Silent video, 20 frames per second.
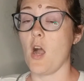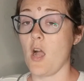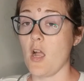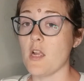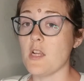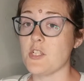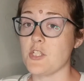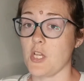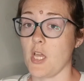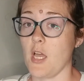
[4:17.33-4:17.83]

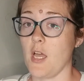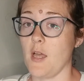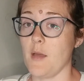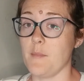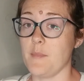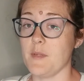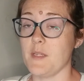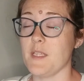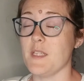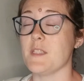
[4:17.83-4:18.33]
Our
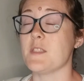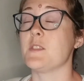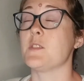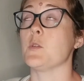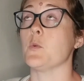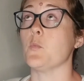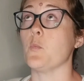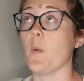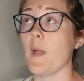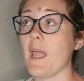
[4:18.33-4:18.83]
job is
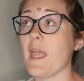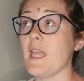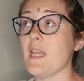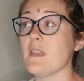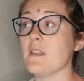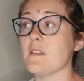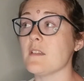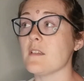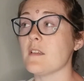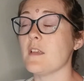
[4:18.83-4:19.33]
to wait
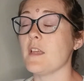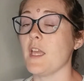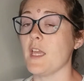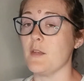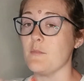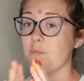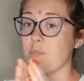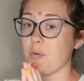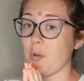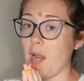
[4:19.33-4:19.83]

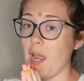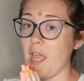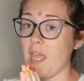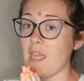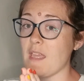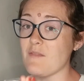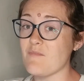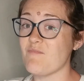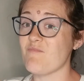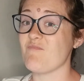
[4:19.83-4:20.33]
and
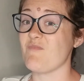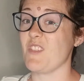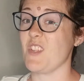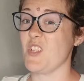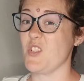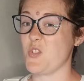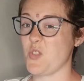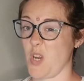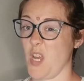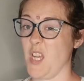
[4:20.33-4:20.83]
pray and